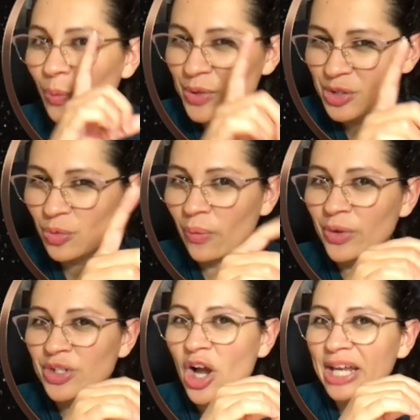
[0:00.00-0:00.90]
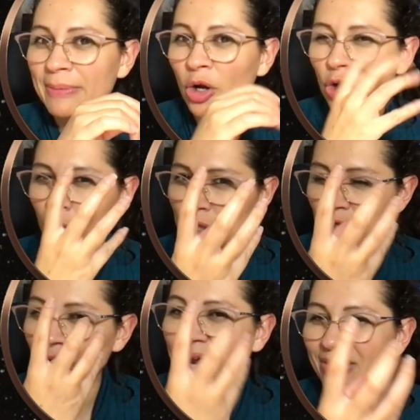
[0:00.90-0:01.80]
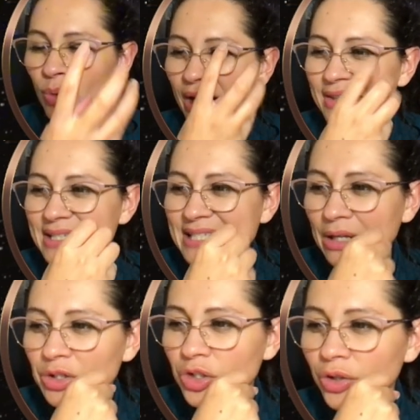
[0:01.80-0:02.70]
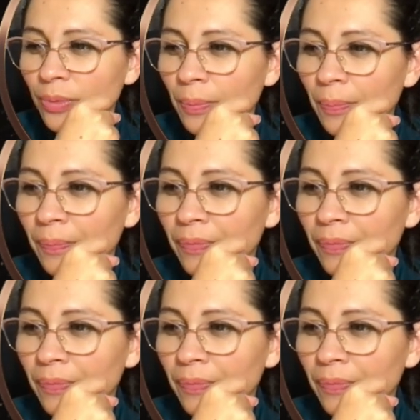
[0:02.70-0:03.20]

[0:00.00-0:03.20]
which is what we were talking about earlier, right at the center.